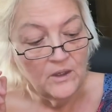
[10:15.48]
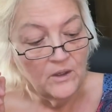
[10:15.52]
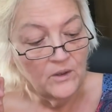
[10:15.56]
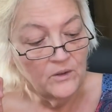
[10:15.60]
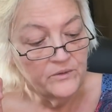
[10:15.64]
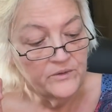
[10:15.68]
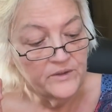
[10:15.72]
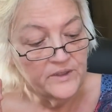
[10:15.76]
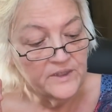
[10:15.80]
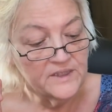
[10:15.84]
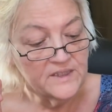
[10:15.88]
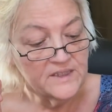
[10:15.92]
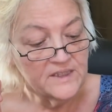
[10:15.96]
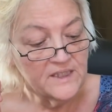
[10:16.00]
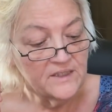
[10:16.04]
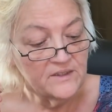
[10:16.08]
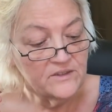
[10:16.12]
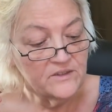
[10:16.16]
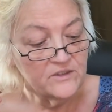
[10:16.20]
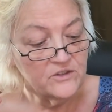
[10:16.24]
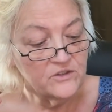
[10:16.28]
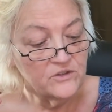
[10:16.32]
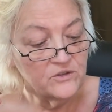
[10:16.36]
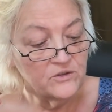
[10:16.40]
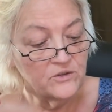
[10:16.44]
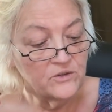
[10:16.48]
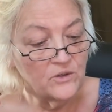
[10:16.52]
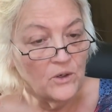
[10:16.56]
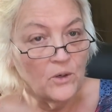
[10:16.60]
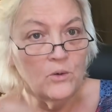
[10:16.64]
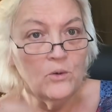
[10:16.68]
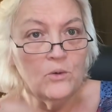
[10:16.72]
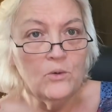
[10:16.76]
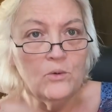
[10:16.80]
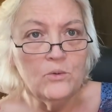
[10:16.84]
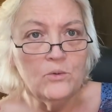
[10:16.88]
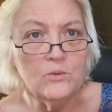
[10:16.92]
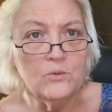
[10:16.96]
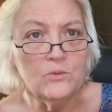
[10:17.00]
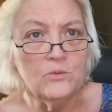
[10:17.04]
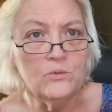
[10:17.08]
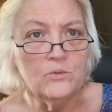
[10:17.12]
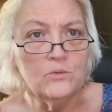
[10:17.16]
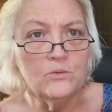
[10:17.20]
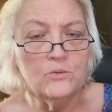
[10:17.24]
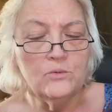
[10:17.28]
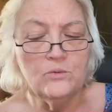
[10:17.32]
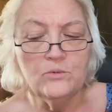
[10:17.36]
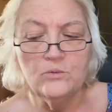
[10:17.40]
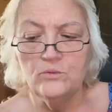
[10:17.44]
Oh, this sounds good.
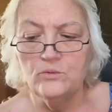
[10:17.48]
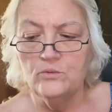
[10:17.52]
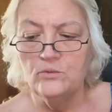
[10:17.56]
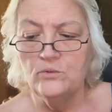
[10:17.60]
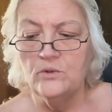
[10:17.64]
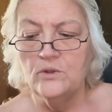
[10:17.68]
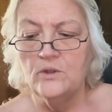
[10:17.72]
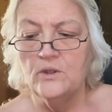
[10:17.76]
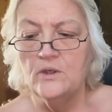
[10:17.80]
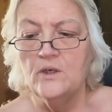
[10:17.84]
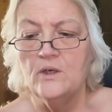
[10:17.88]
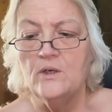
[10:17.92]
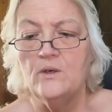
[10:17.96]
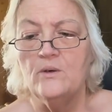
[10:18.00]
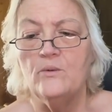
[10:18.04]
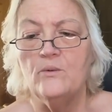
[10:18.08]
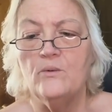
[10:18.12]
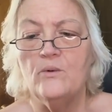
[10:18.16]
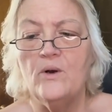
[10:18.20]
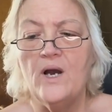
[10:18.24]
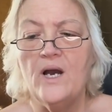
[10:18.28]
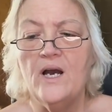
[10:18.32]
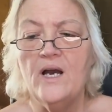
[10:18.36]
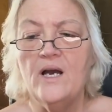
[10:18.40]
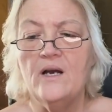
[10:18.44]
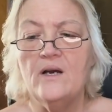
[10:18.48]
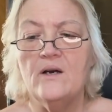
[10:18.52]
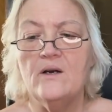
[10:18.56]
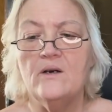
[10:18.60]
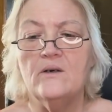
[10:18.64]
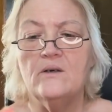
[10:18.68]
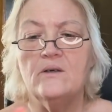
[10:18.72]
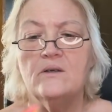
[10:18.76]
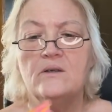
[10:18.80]
Oh, wow.